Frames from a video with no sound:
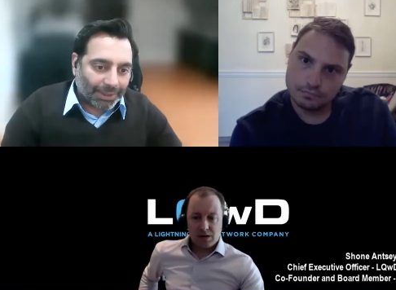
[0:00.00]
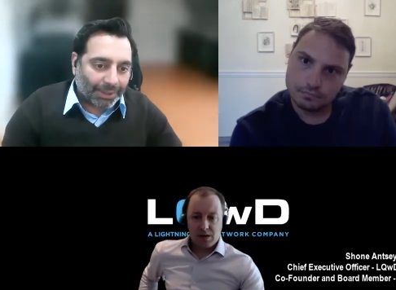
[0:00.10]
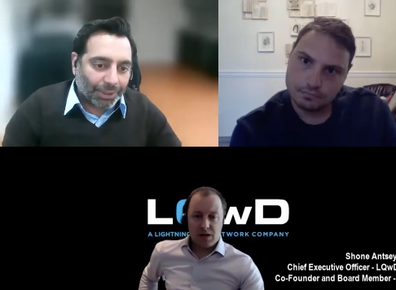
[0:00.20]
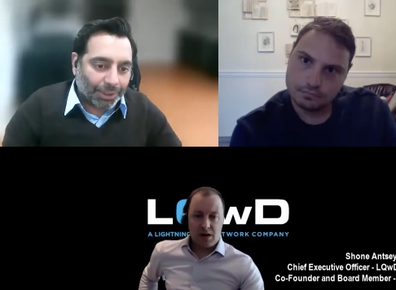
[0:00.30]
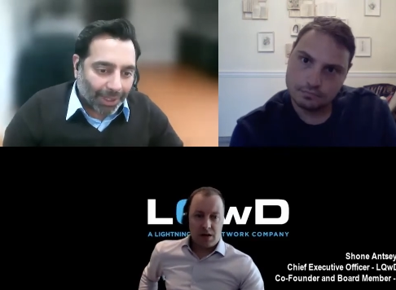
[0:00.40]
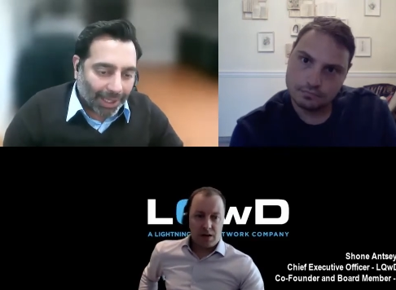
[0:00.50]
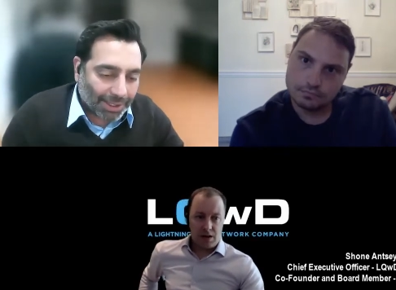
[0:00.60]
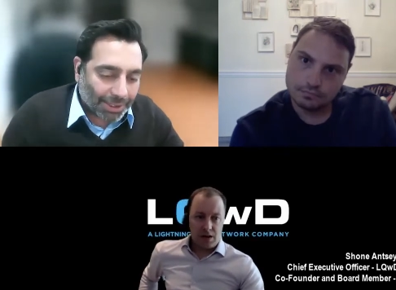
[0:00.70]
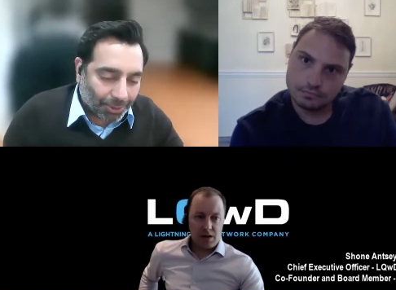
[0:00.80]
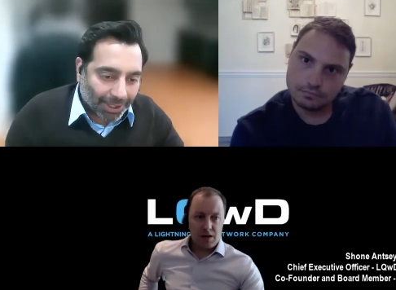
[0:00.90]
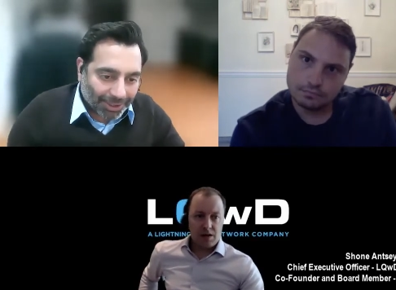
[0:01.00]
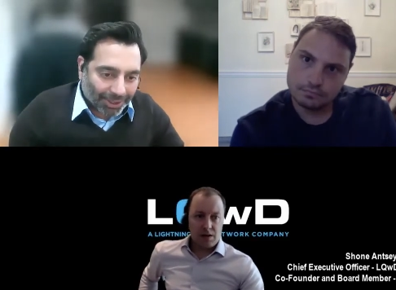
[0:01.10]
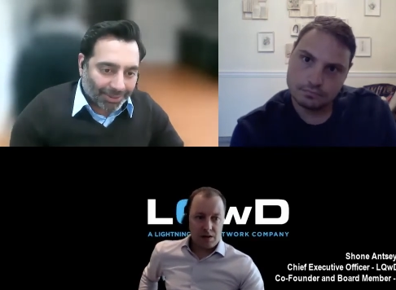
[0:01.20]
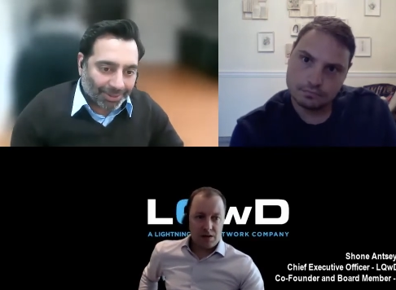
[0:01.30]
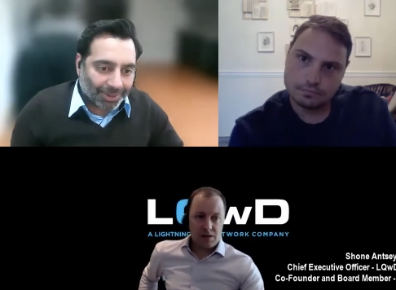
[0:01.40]
Speaker 1: given you, I guess you guys
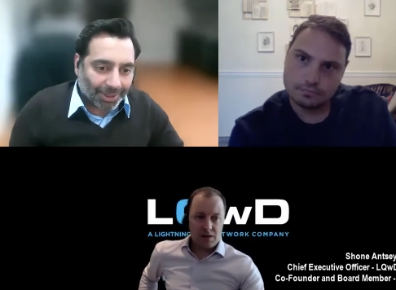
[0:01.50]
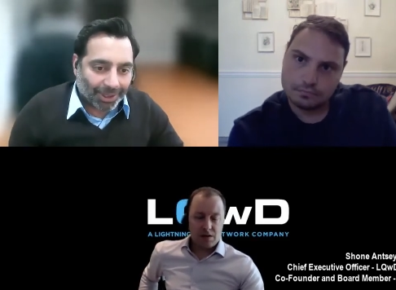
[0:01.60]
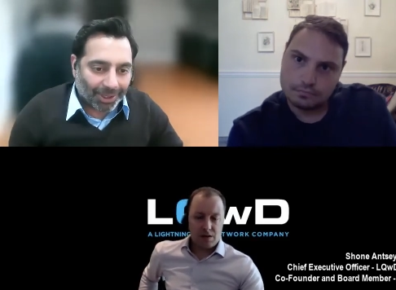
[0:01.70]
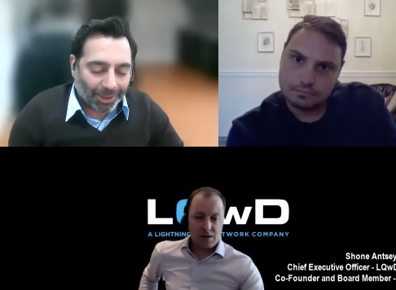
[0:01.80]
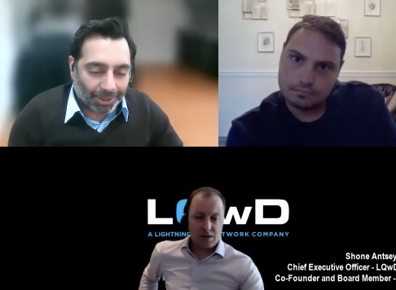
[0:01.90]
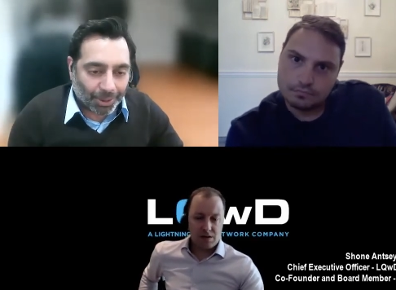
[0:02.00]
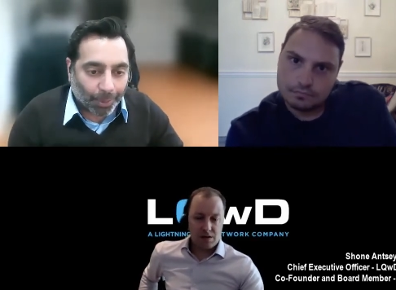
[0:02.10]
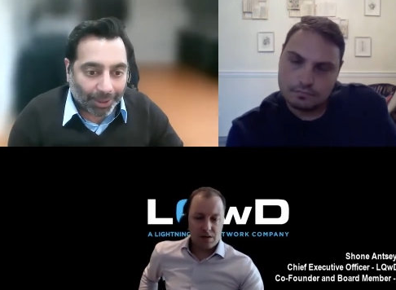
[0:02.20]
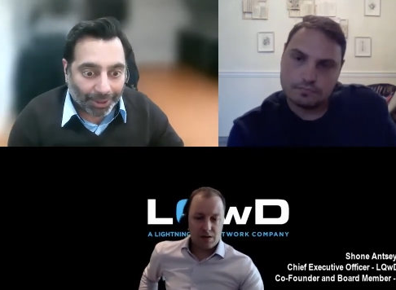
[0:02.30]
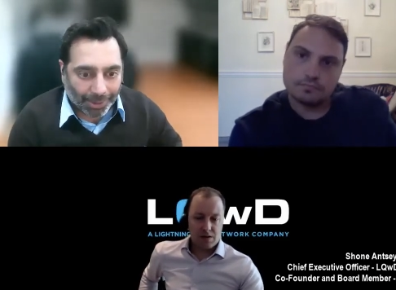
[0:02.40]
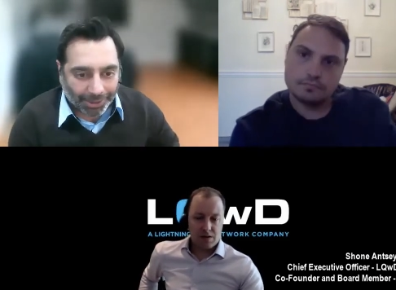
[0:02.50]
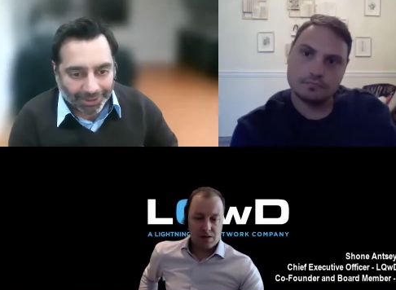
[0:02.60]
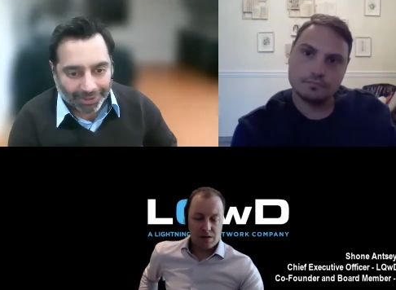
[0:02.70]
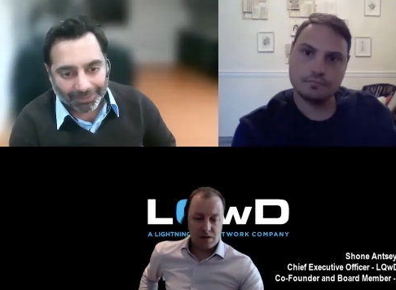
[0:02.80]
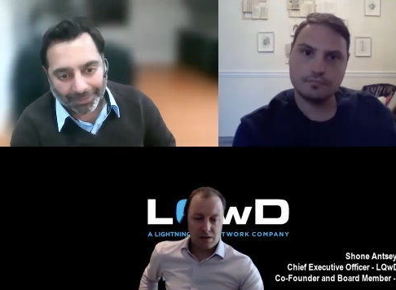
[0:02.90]
are are, are quicker to
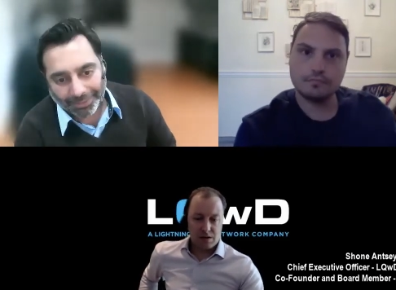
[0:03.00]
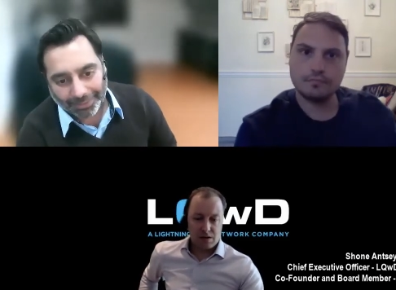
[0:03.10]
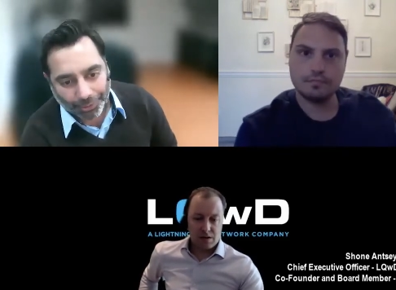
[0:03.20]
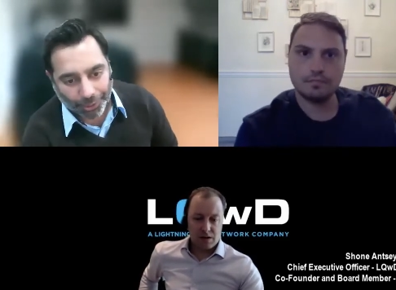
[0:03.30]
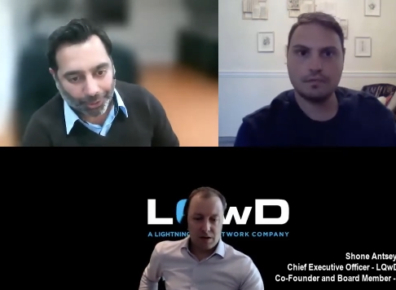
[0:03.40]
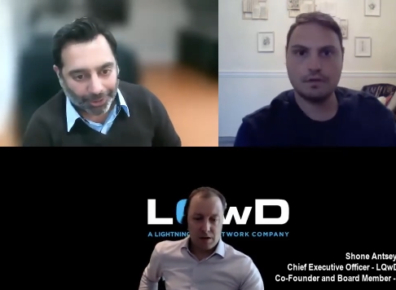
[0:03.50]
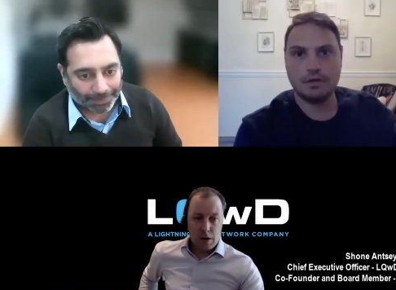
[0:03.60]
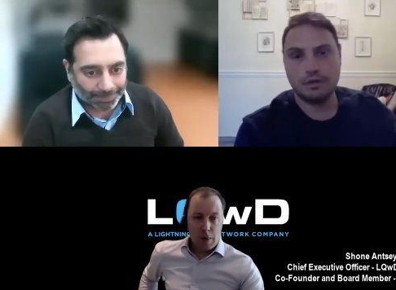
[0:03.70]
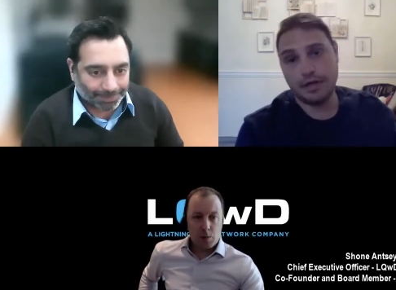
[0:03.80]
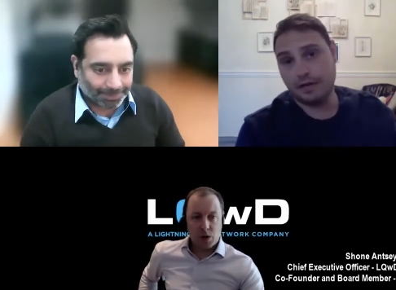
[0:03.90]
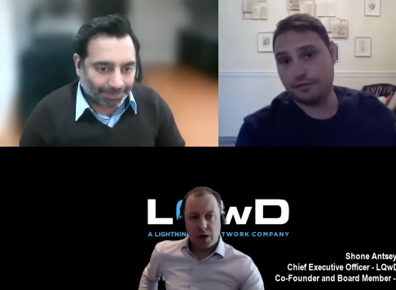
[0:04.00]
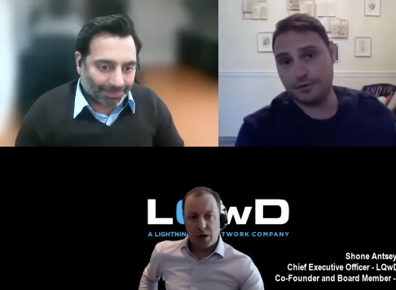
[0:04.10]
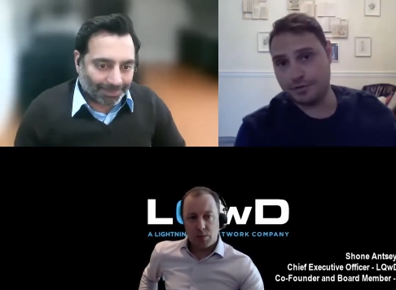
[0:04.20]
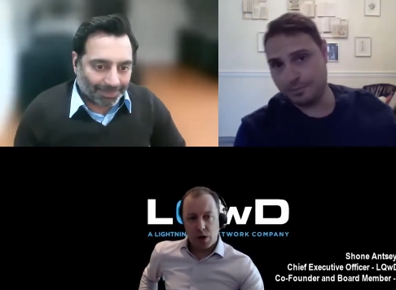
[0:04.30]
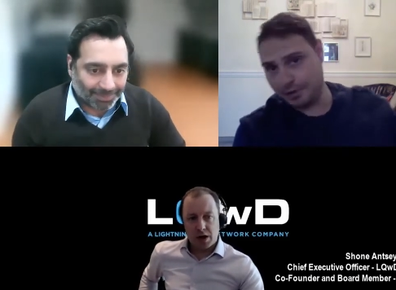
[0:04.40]
market, for sure.
Speaker 2: Yeah, quicker to
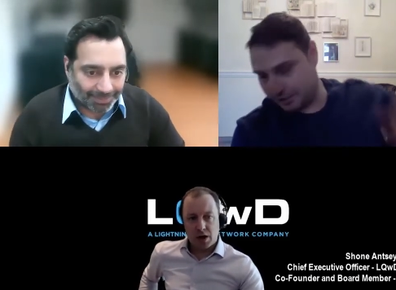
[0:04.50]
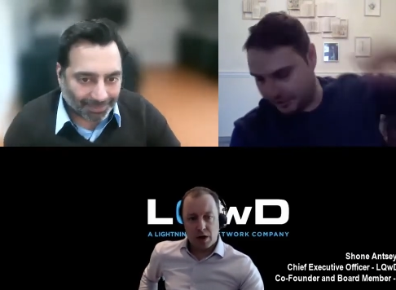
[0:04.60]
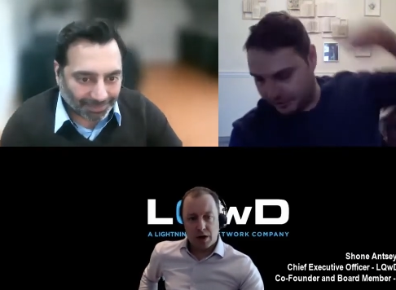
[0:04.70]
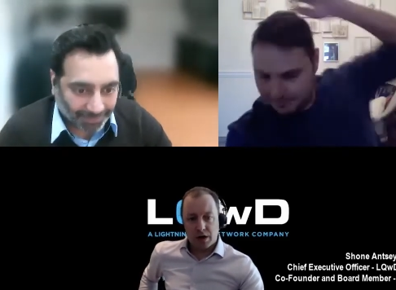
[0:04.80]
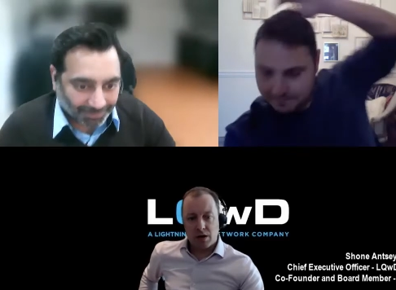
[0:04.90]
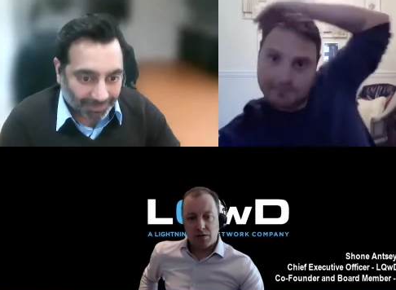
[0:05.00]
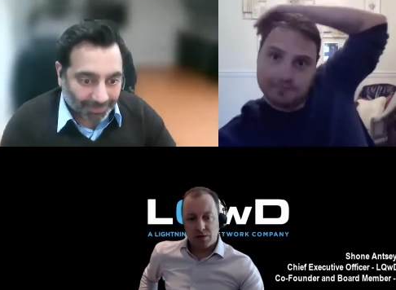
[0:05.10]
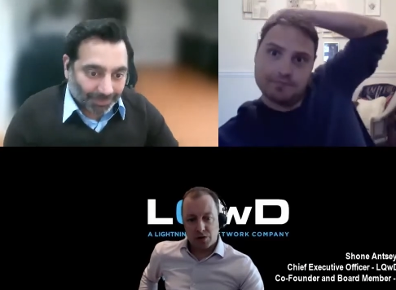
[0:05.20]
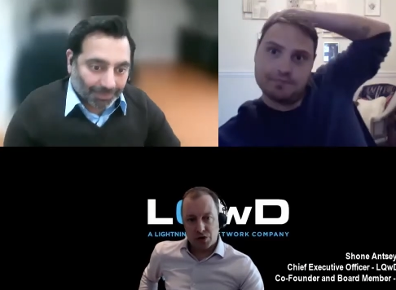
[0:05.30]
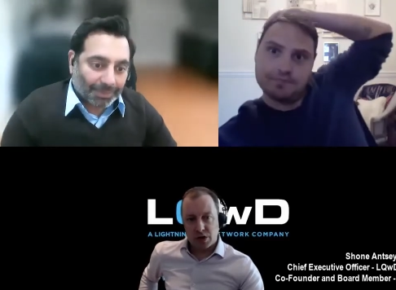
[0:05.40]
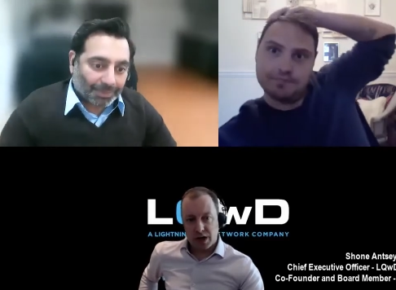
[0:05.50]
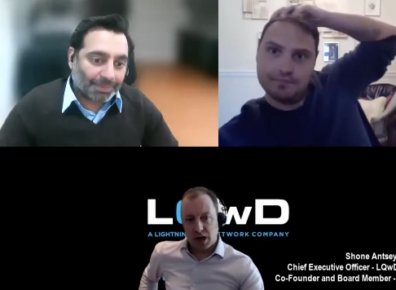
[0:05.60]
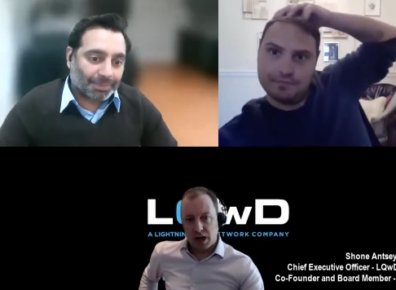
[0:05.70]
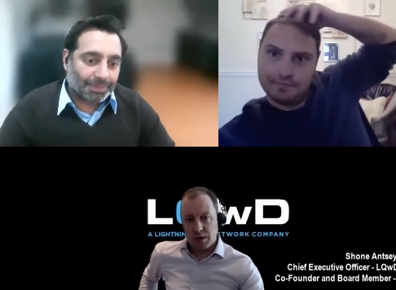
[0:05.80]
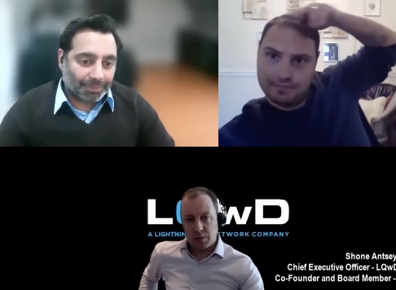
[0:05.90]
market right now, for sure. Yeah,
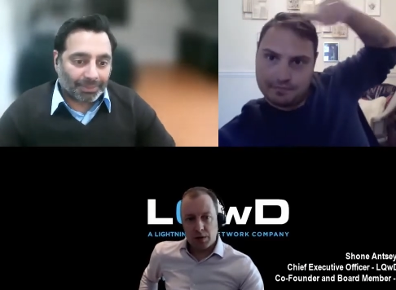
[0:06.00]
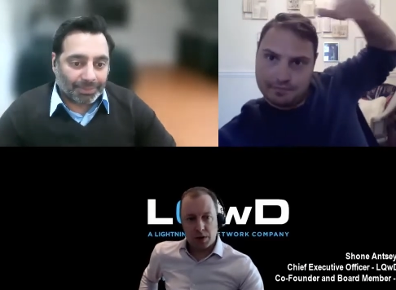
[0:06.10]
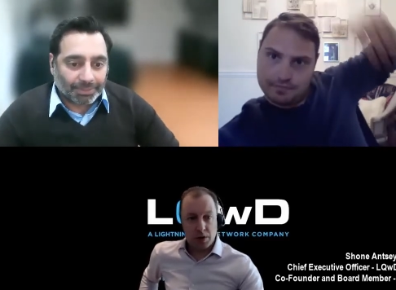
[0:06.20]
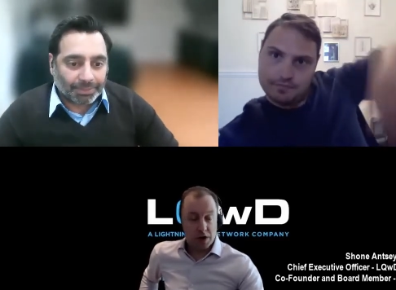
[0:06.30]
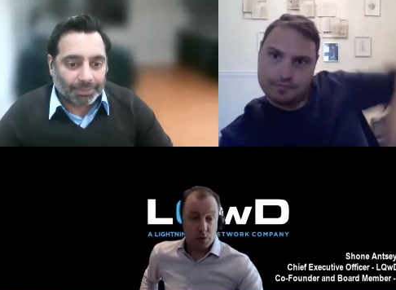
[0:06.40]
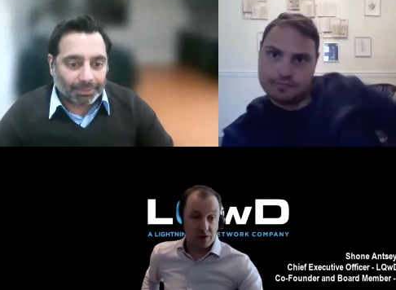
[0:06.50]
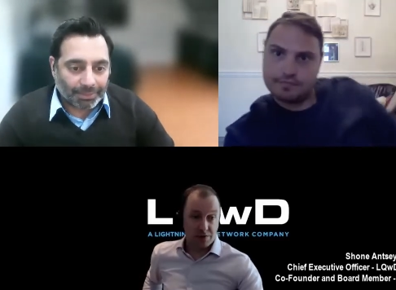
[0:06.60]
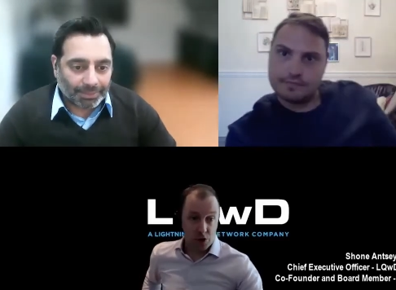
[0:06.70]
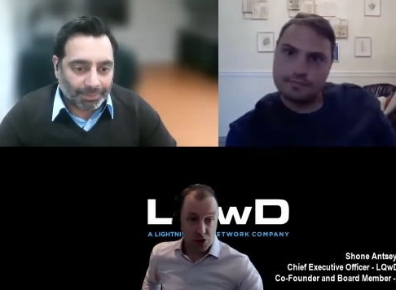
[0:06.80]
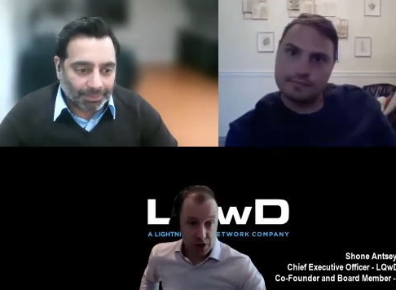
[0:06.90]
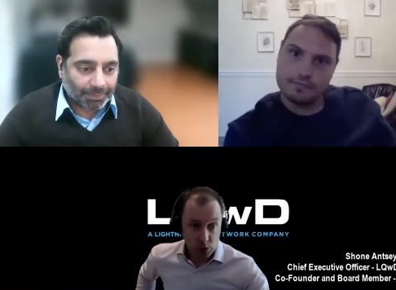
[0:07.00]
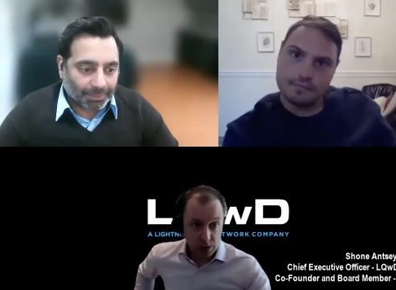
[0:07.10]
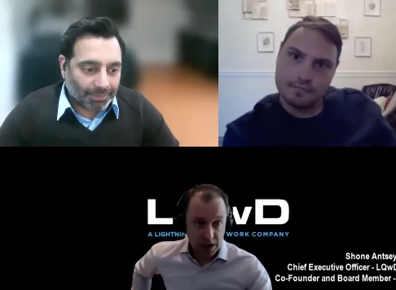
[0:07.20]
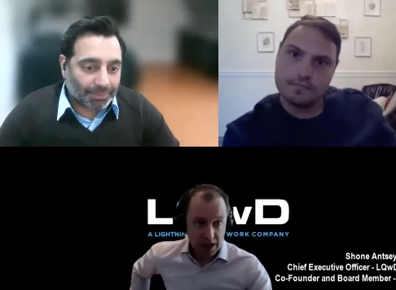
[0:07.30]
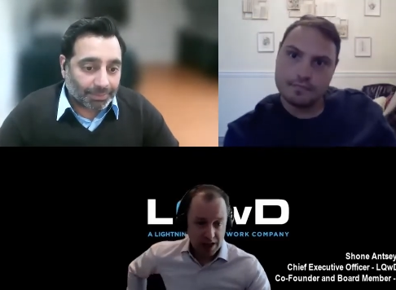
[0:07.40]
and the public markets, we're the first and only
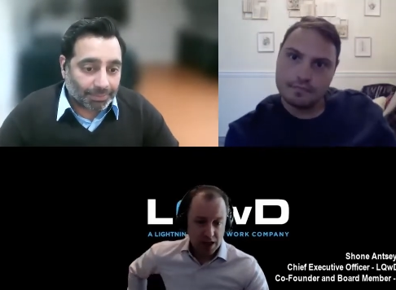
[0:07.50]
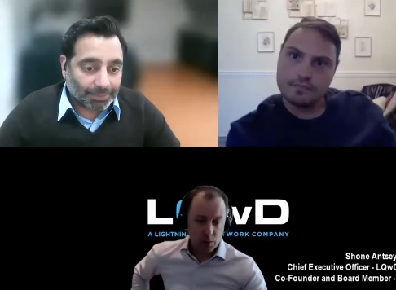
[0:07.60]
Lightning Network